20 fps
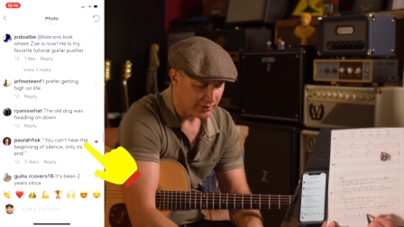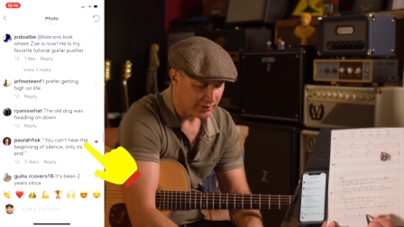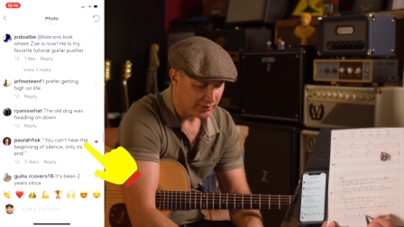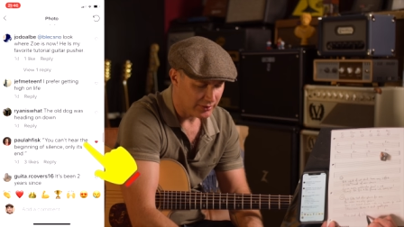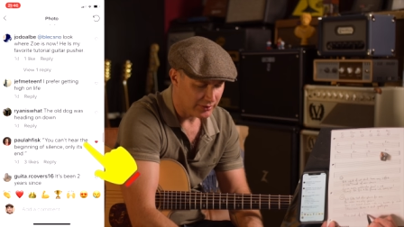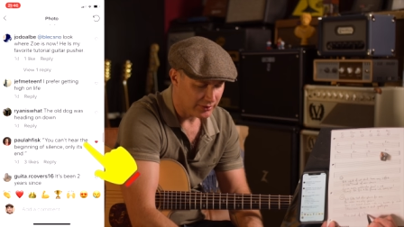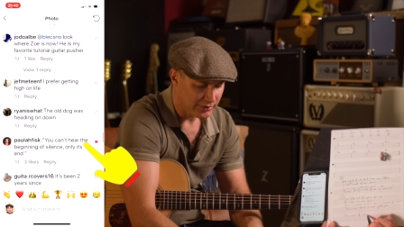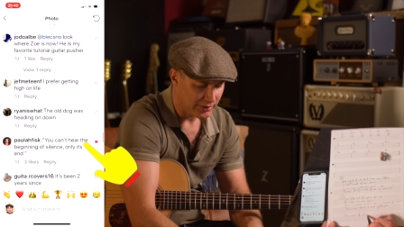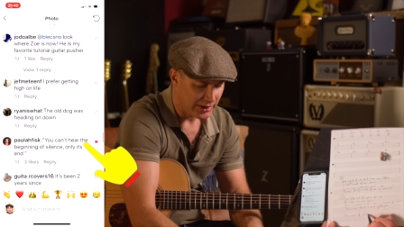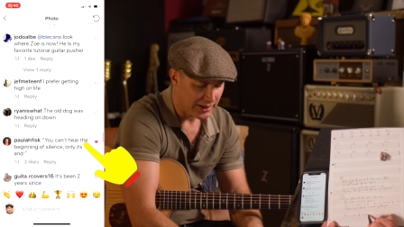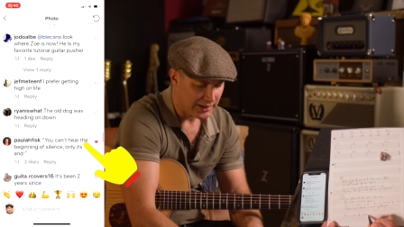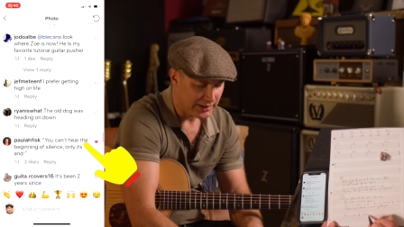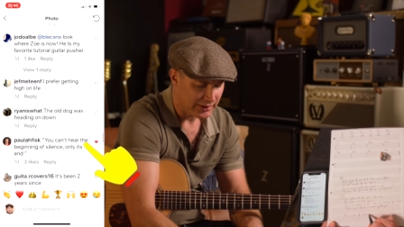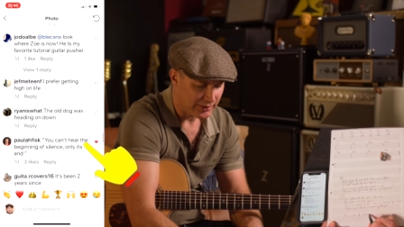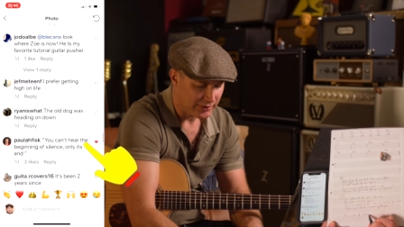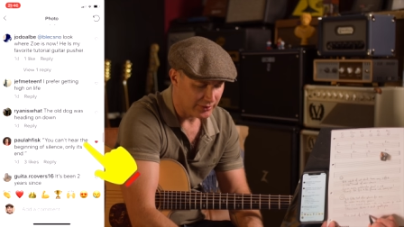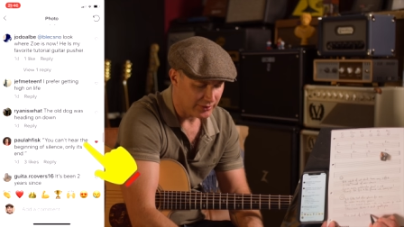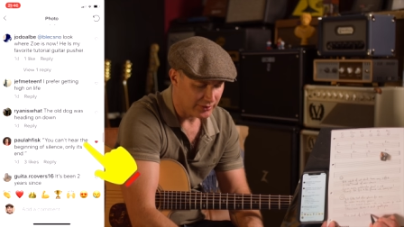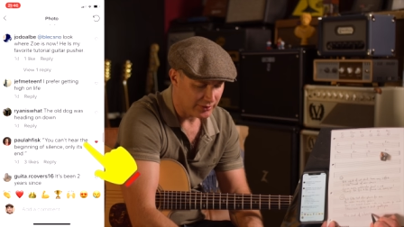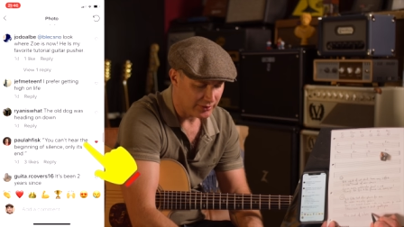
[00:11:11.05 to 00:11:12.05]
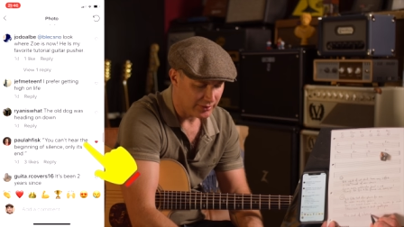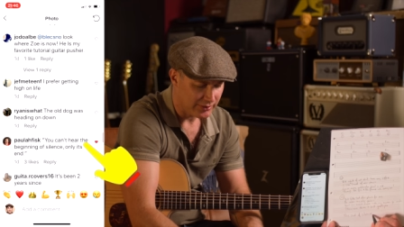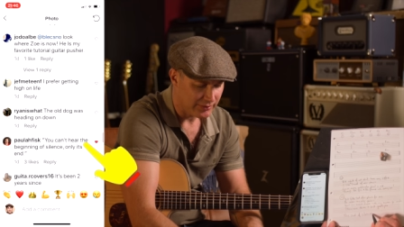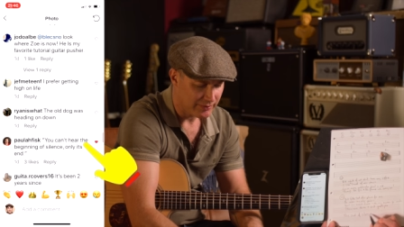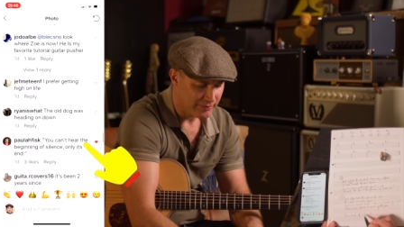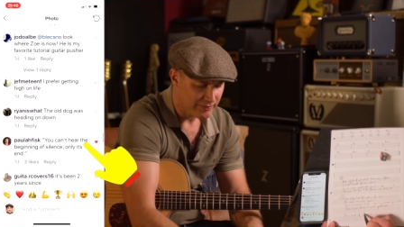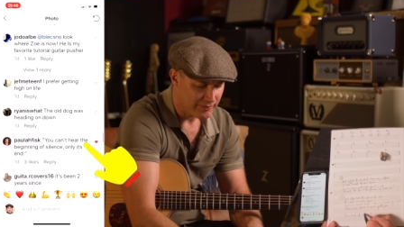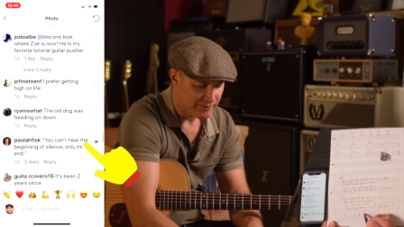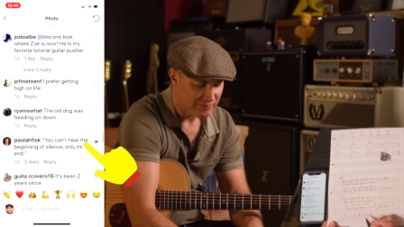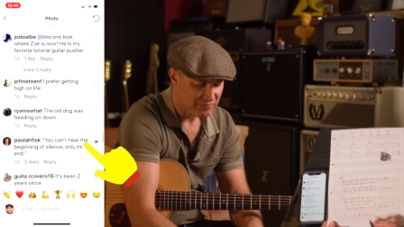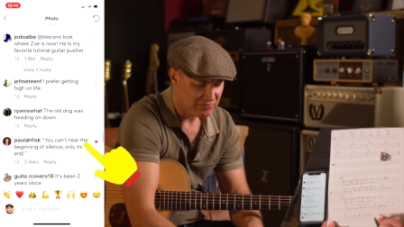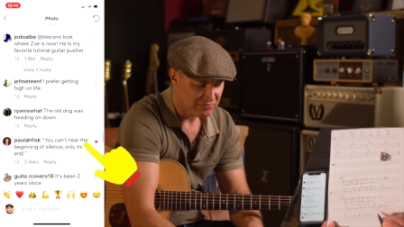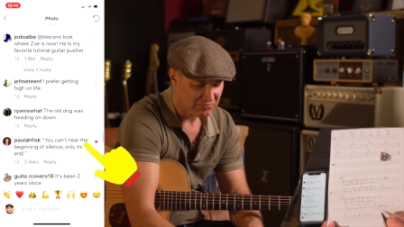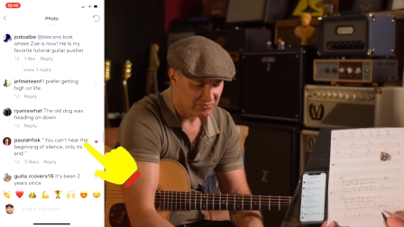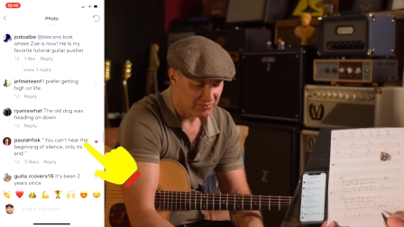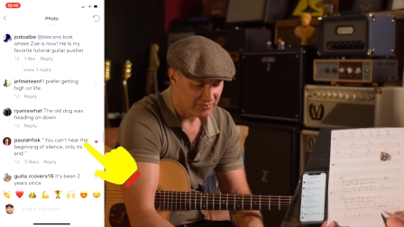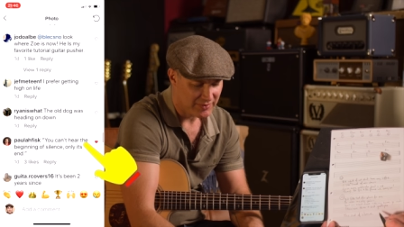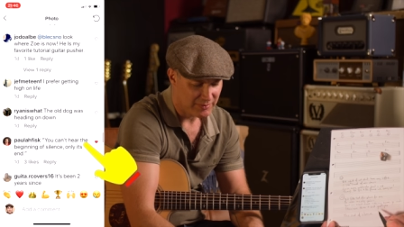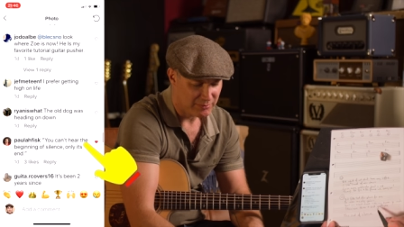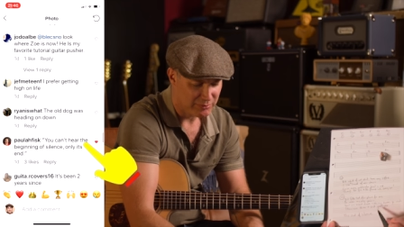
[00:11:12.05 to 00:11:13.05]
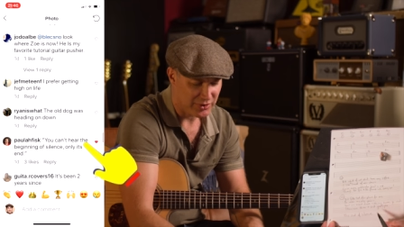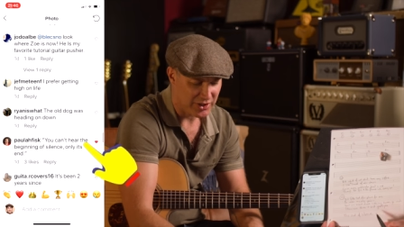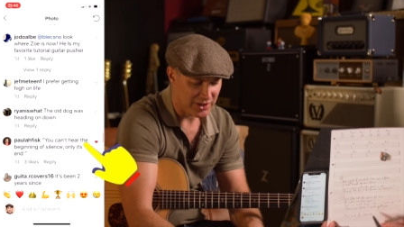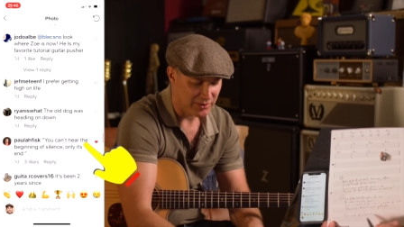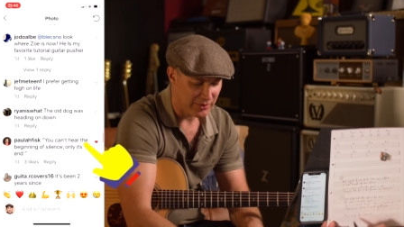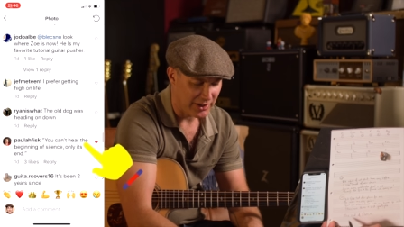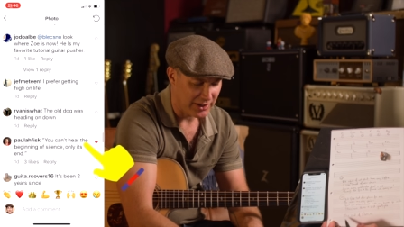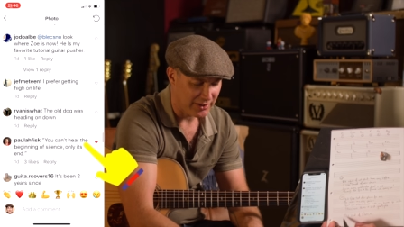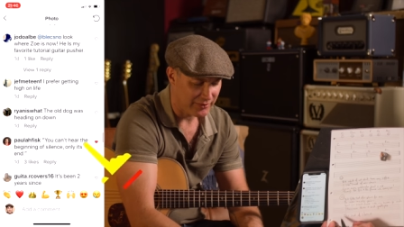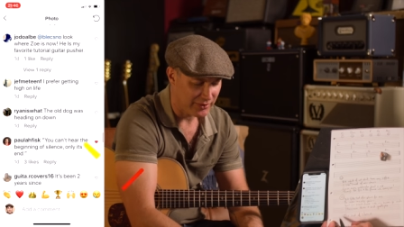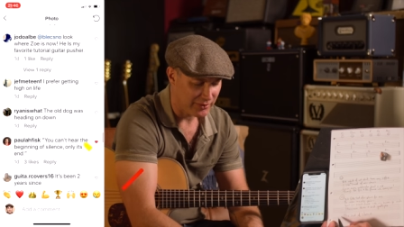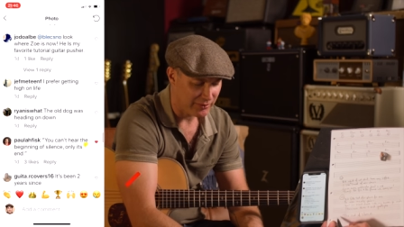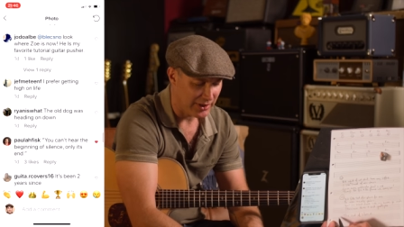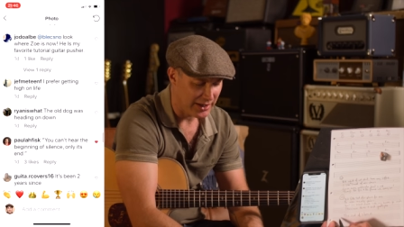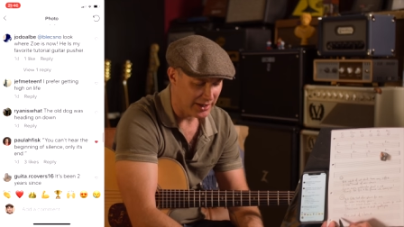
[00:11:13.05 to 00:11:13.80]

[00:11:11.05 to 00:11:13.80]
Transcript: silence. Pretty relevant